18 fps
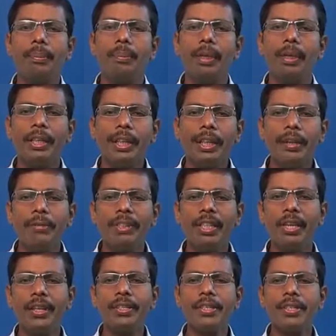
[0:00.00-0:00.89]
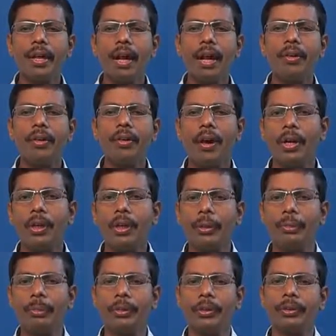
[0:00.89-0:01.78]
behaviors and
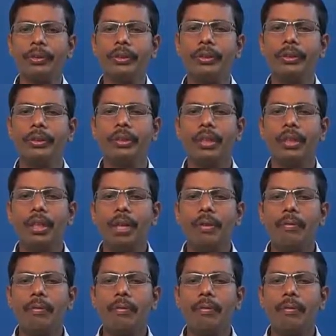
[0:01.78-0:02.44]
attributes.